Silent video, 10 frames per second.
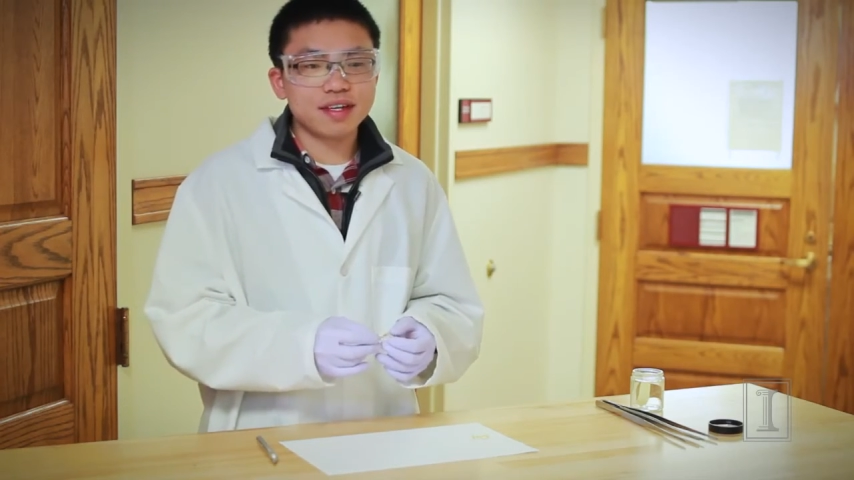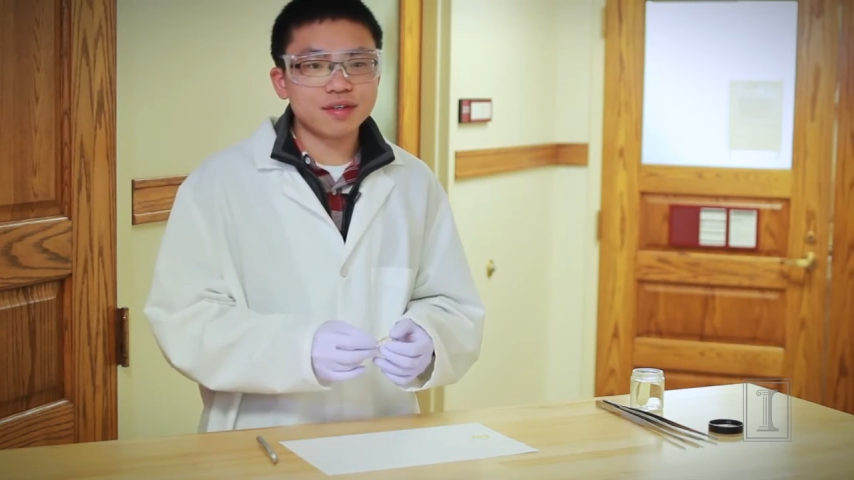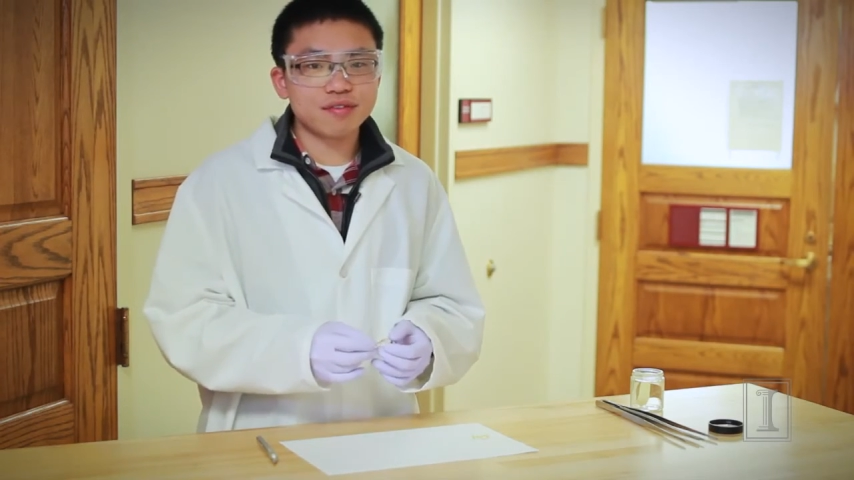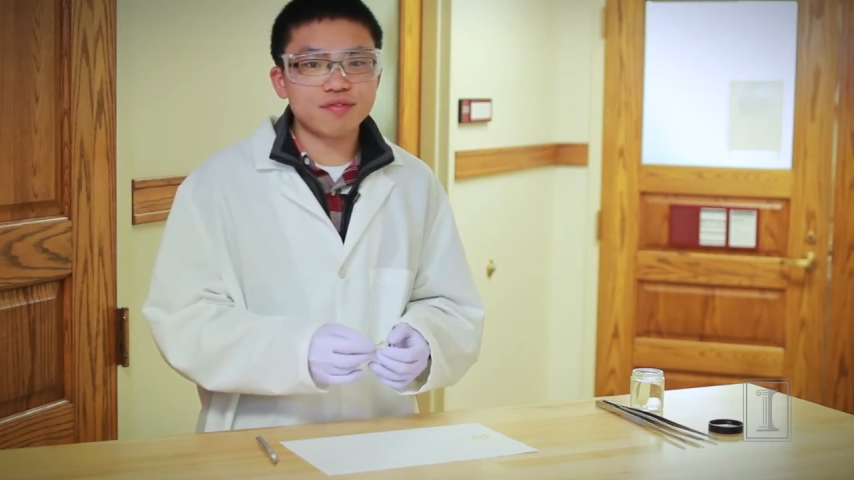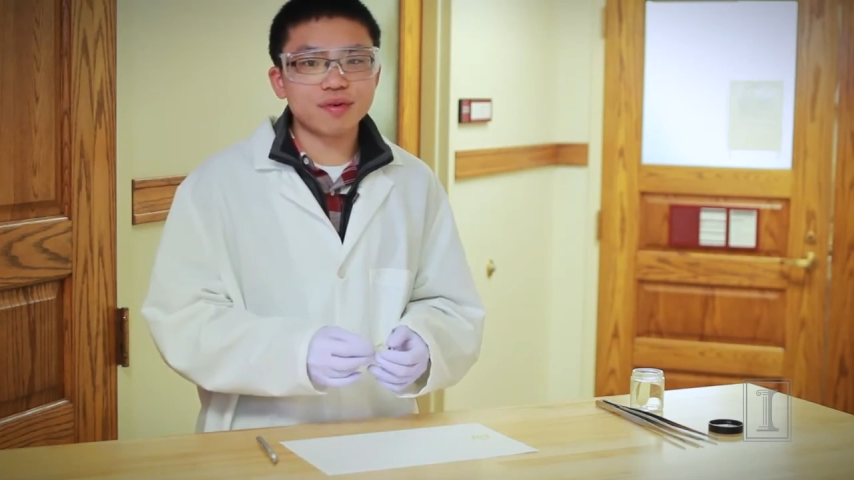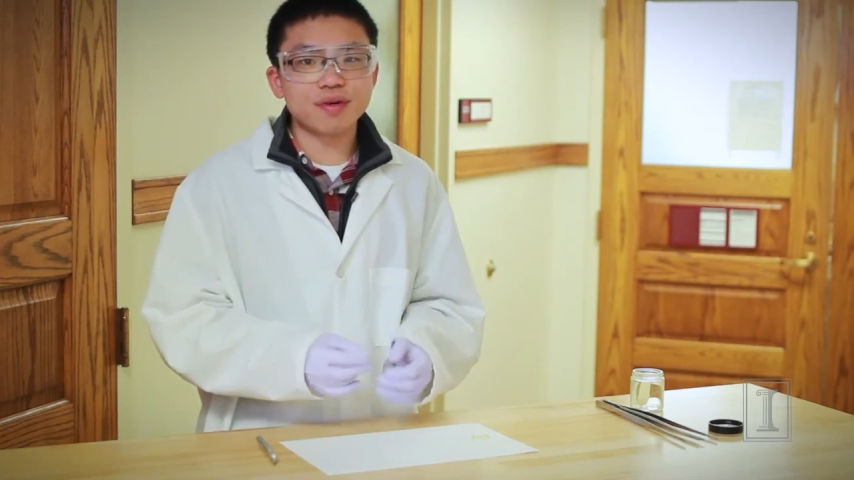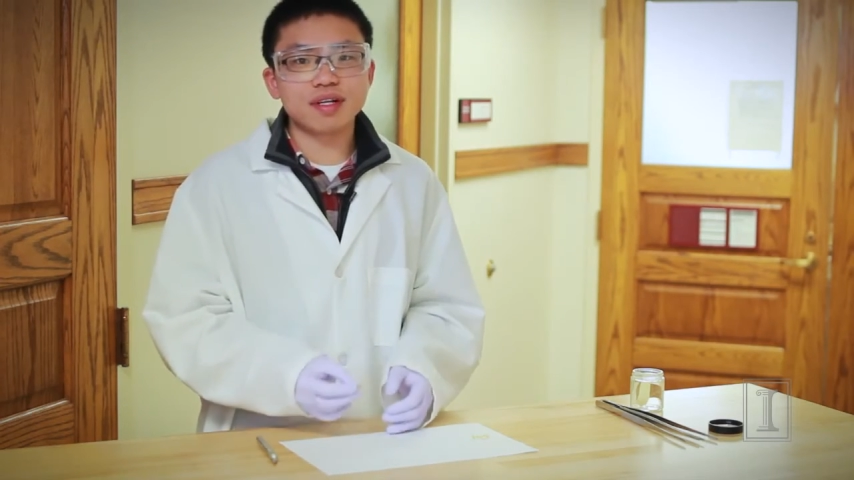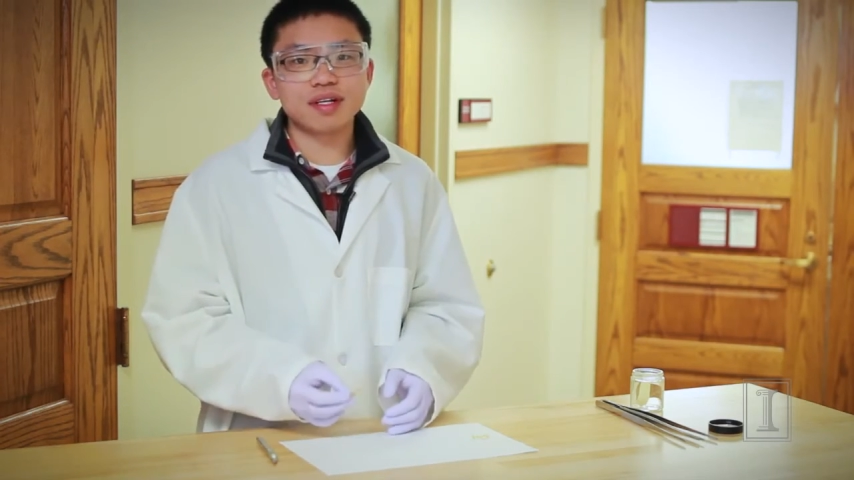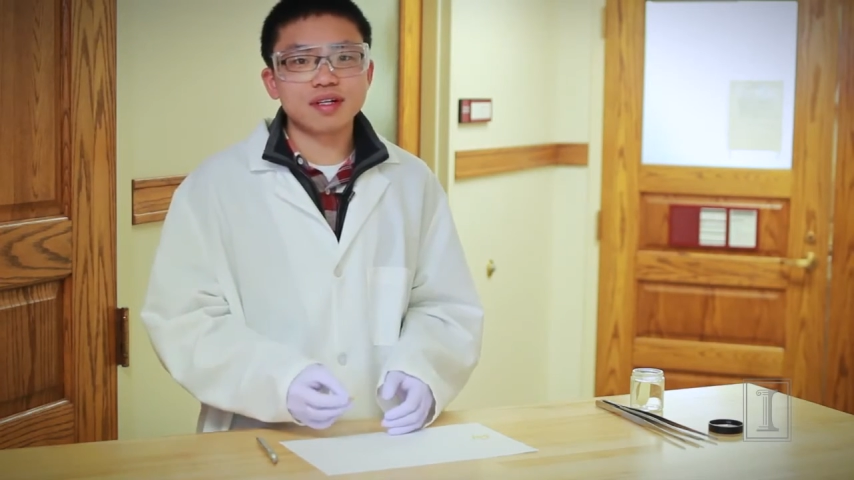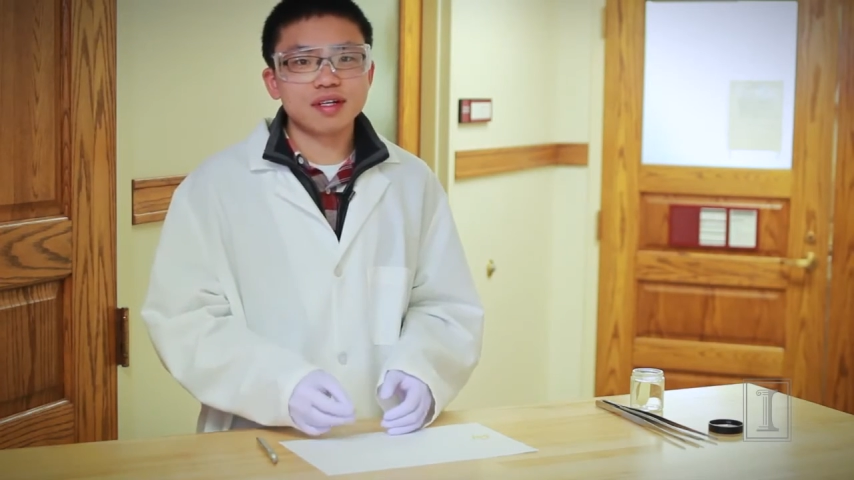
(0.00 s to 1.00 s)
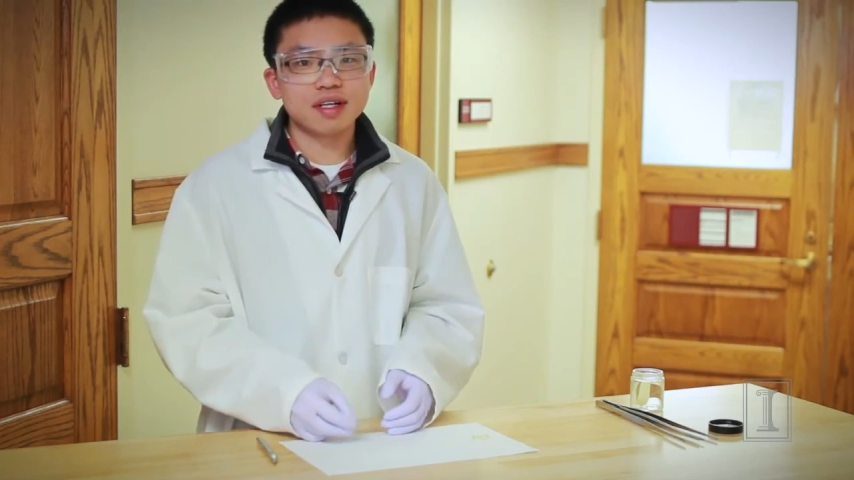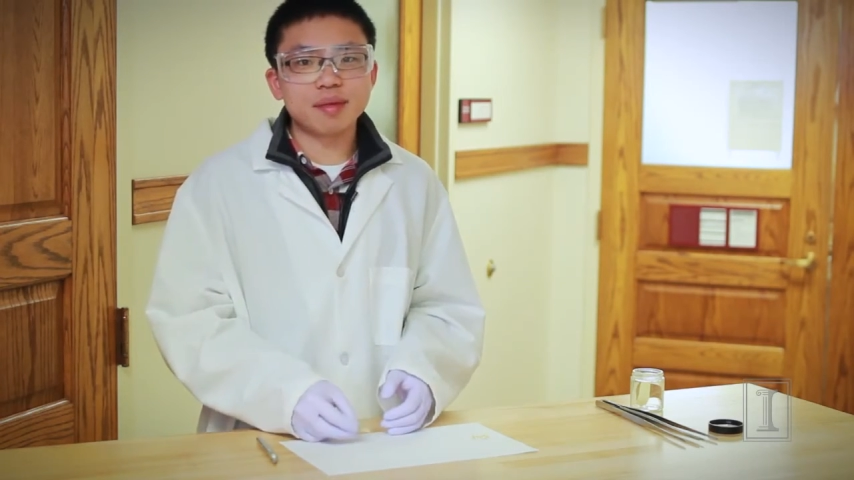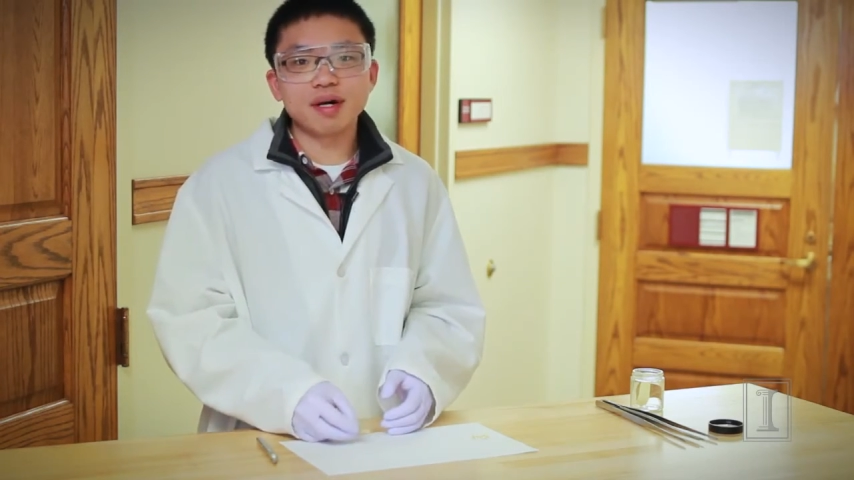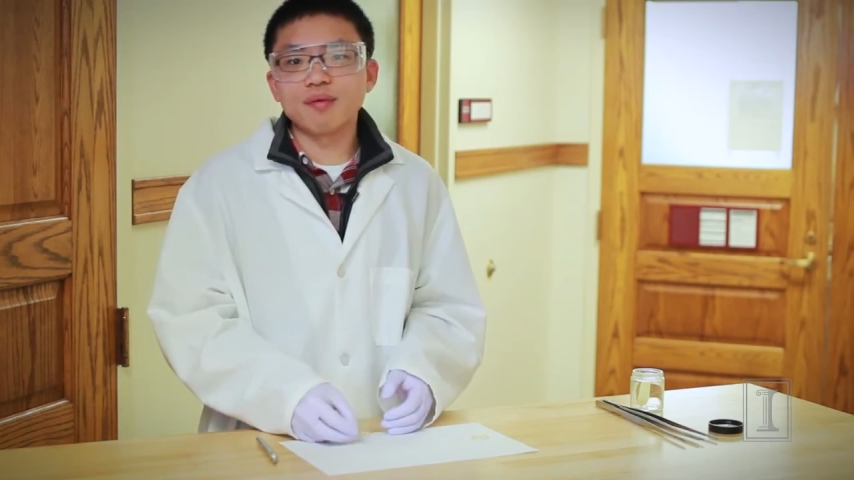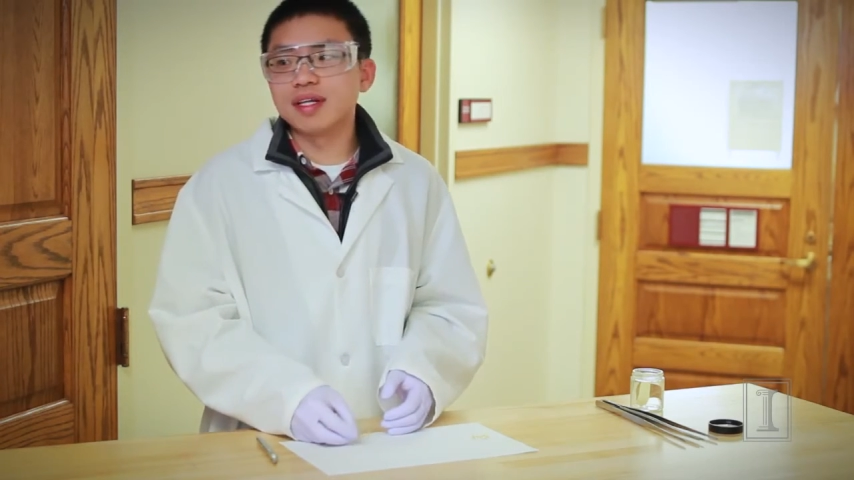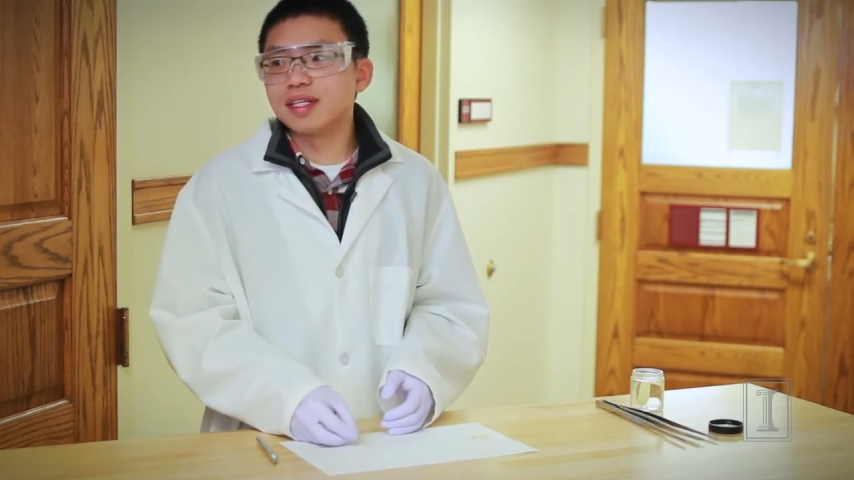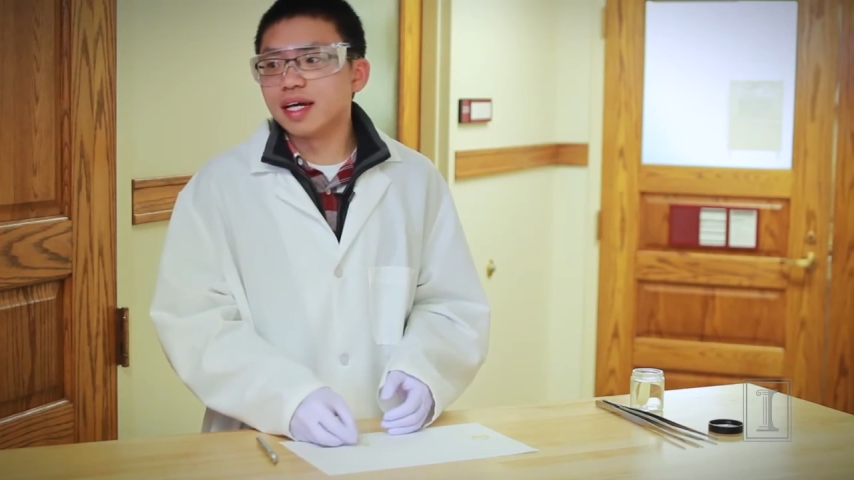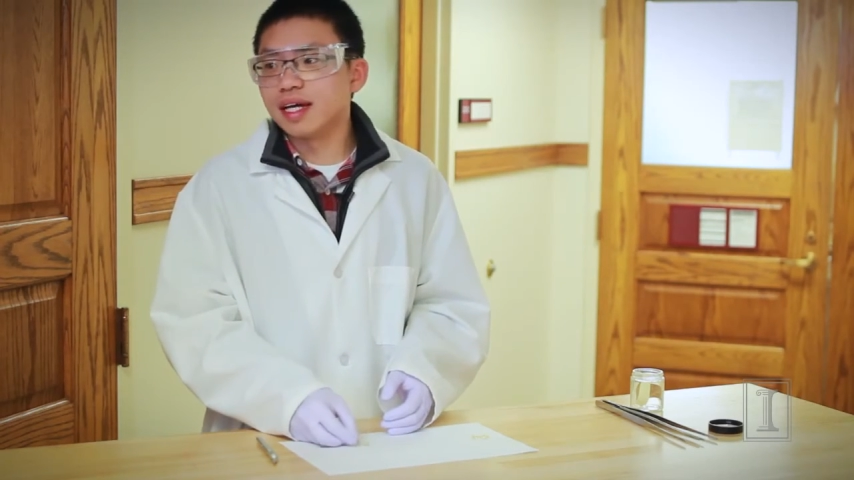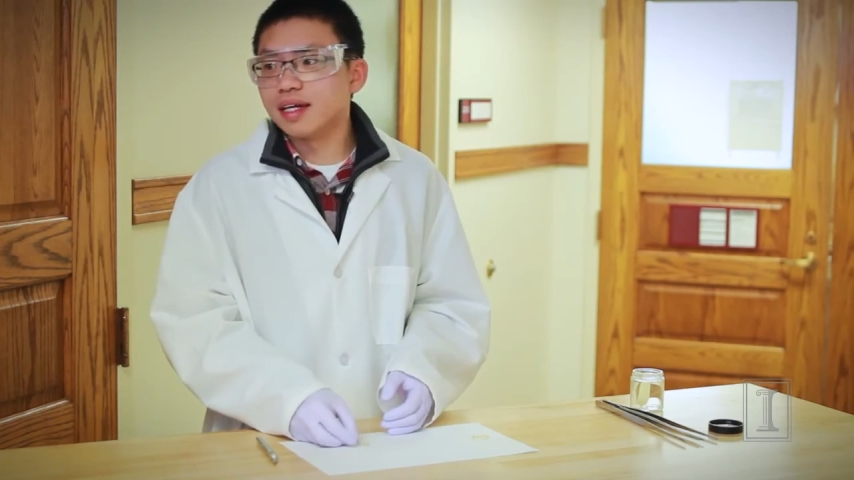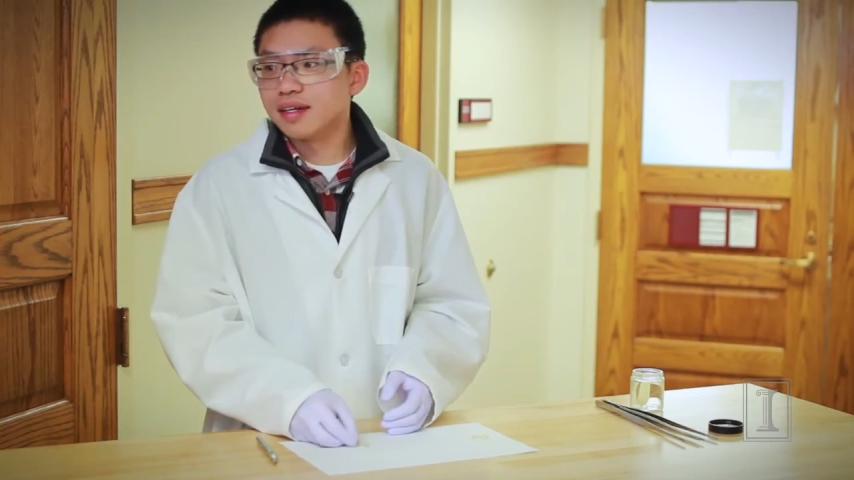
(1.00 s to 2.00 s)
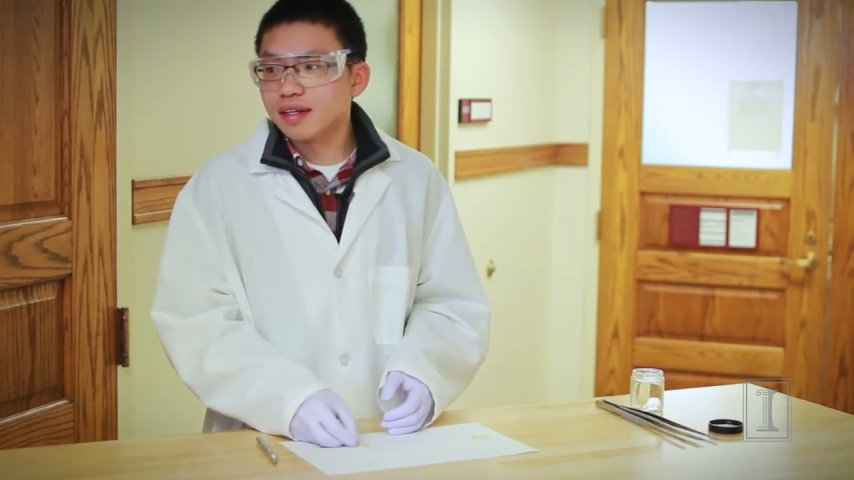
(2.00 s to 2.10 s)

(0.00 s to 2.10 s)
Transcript: heal for about one day.